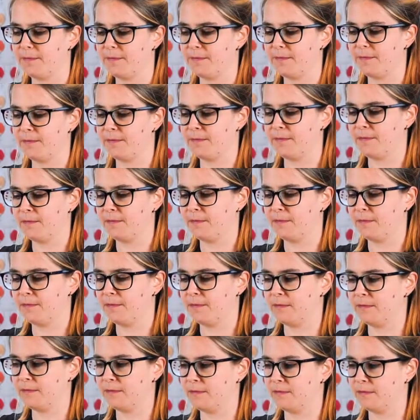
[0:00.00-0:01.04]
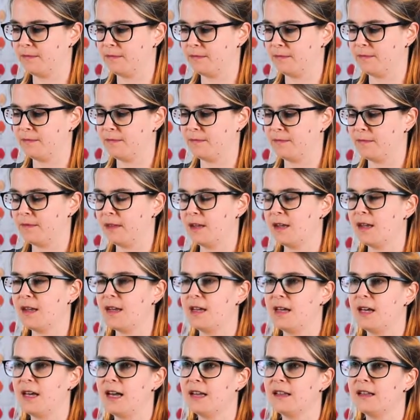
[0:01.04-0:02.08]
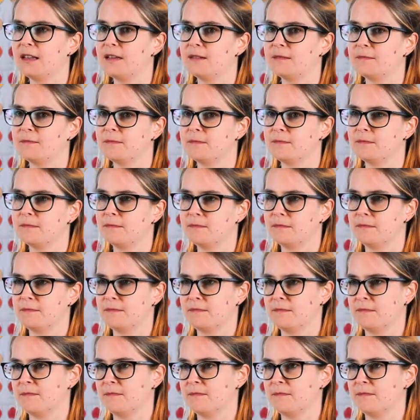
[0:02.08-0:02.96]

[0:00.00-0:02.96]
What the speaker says: (silence)